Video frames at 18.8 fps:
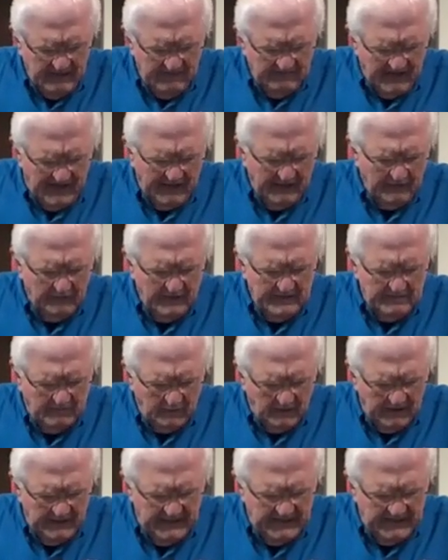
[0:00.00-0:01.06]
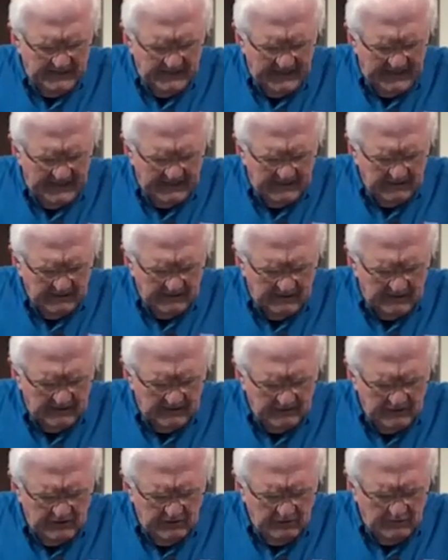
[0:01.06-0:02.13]
Father, we pray
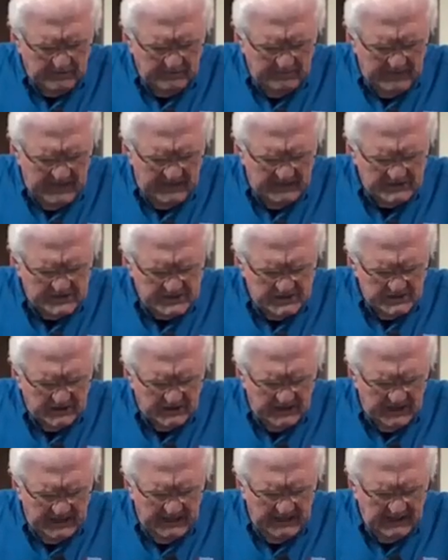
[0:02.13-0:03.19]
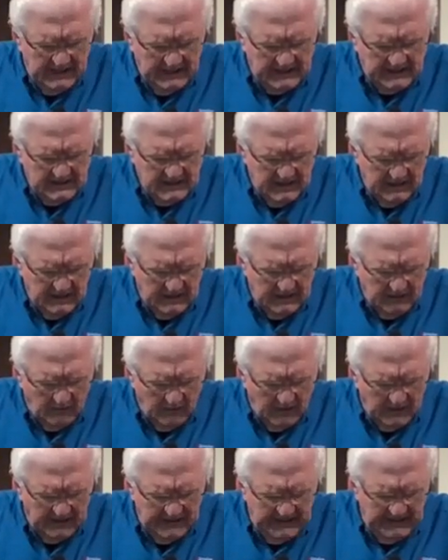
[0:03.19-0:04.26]
that you would minister healing
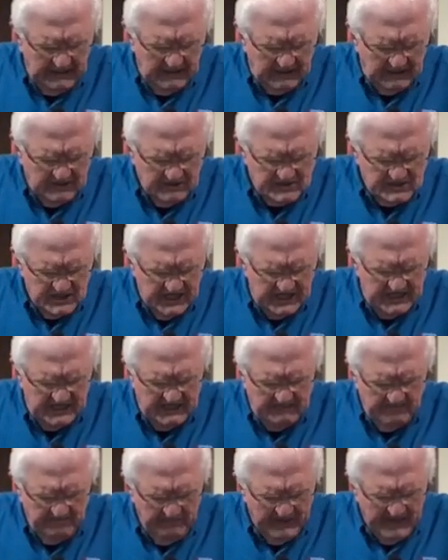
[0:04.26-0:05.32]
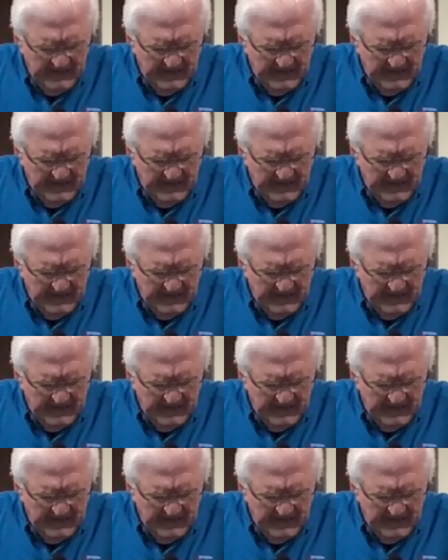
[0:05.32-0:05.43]
where healing is needed